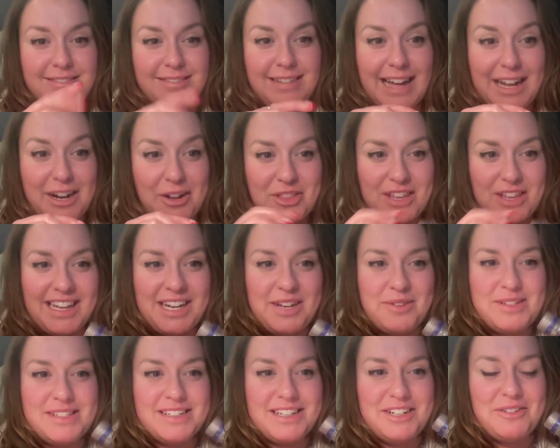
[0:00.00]
I don't think
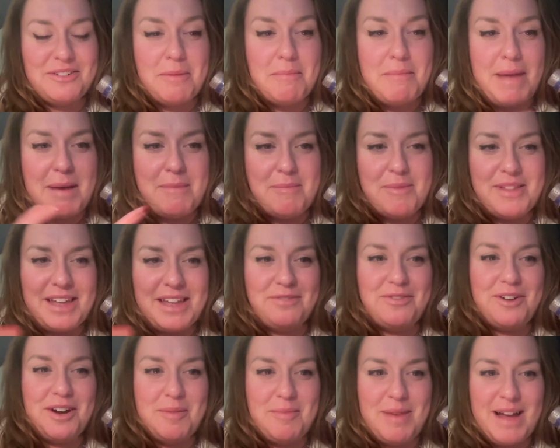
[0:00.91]
anyone's going to remember
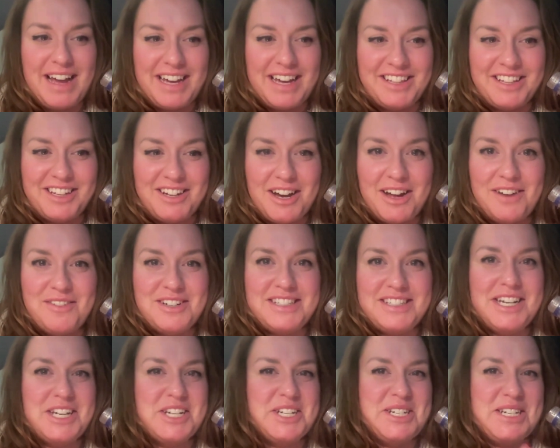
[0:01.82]
that far back in the
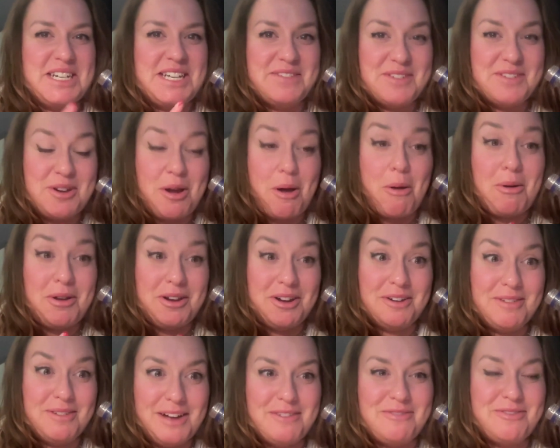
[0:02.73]
conversation to even know what
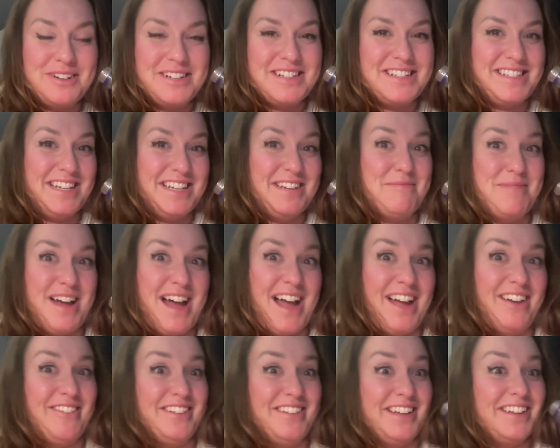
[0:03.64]
you're referencing, but
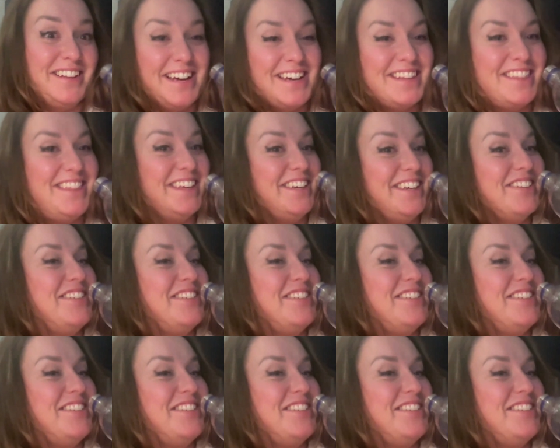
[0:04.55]
I really like that you